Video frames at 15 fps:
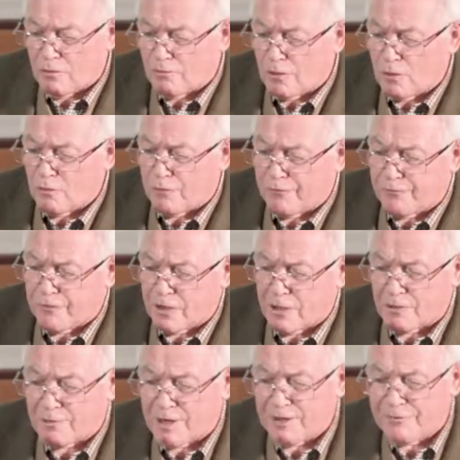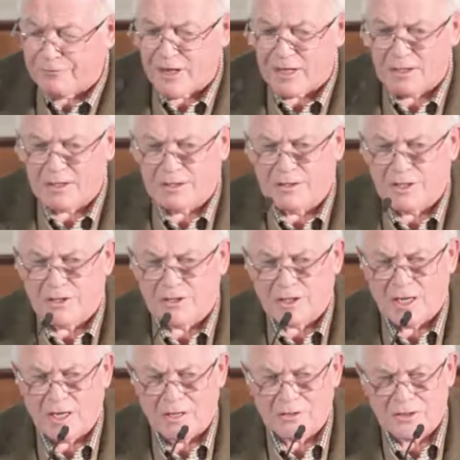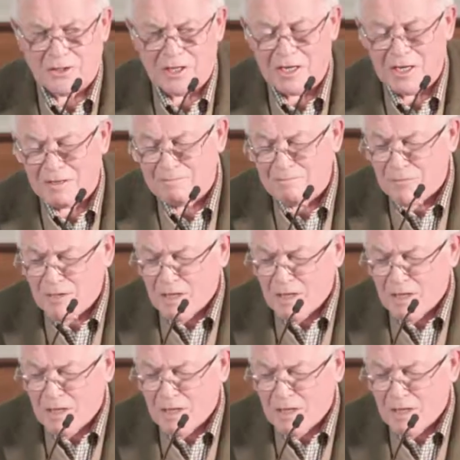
roof refelted this last year,